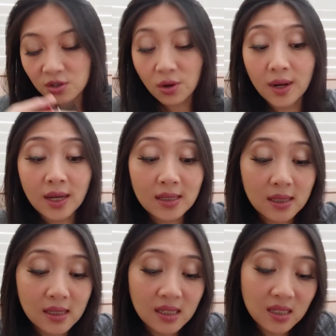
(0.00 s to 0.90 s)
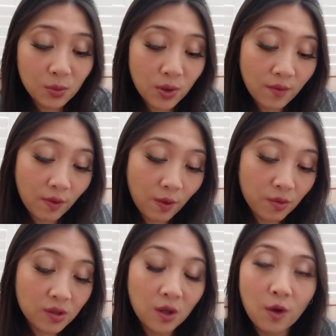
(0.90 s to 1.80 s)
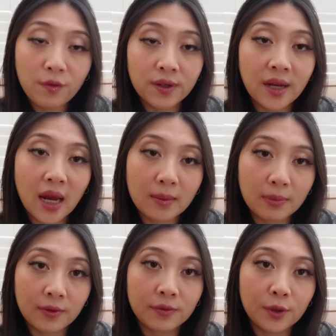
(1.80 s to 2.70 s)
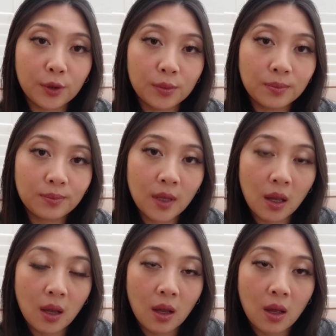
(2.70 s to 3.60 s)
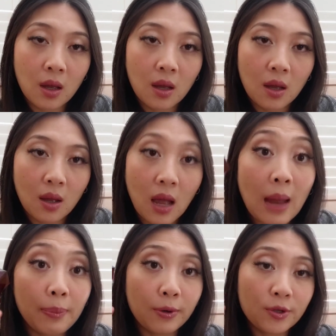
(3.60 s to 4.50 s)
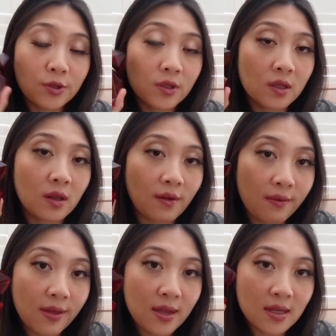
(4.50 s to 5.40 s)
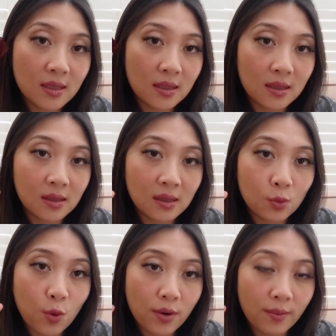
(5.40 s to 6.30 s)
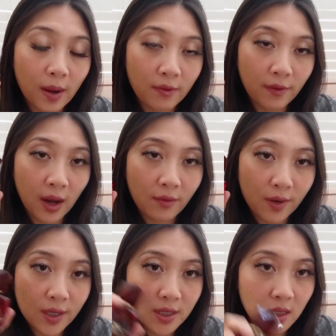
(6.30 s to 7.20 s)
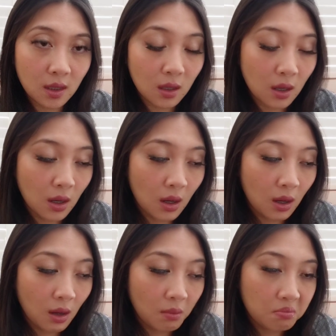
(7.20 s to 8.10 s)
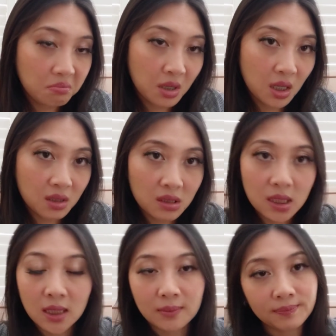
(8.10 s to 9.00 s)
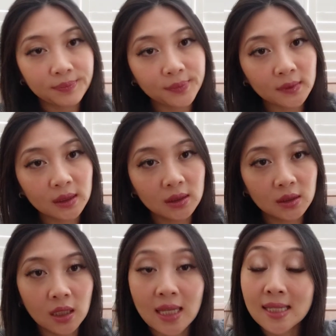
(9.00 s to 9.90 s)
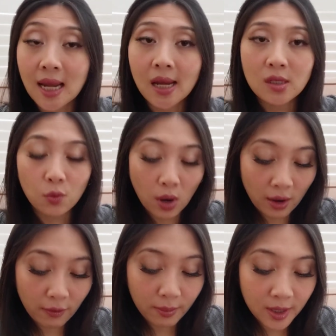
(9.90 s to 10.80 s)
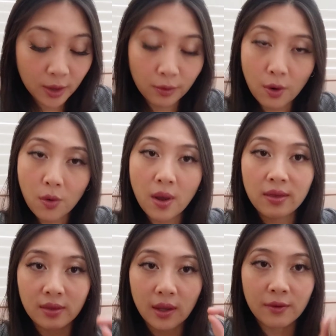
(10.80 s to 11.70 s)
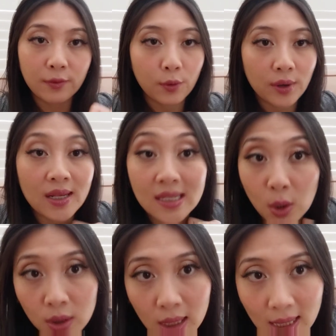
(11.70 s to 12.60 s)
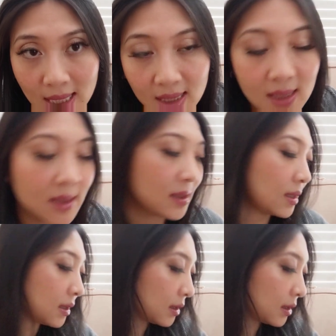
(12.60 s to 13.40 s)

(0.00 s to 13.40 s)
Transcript: so I guess this is one of those love and hate perfume uh, I personally love this this is one of my favorite but it takes a while for me to grow and therefore it's on the list.